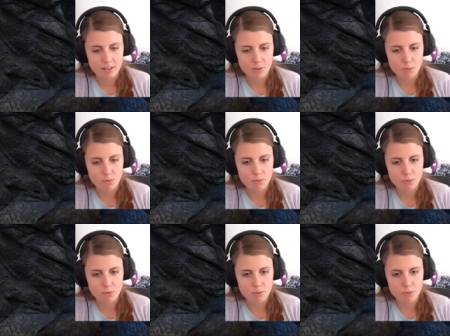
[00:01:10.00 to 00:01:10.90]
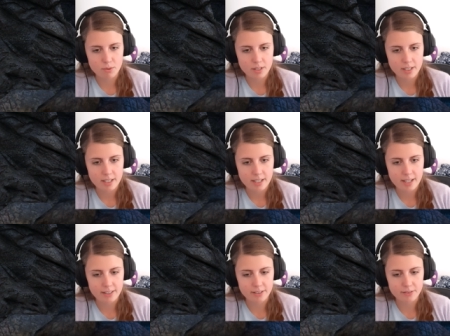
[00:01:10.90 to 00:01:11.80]
Oh, whoa.
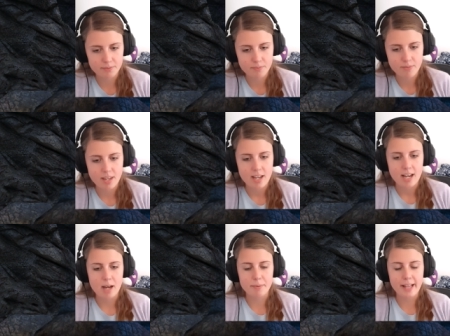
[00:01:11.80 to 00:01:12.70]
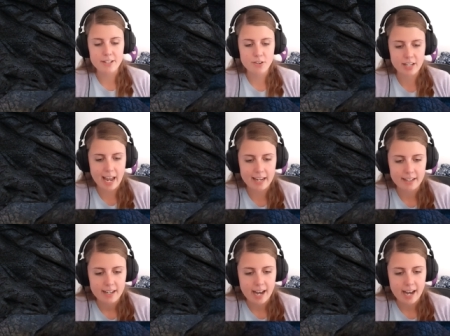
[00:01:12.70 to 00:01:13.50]
Hey there. I'm glad you're okay.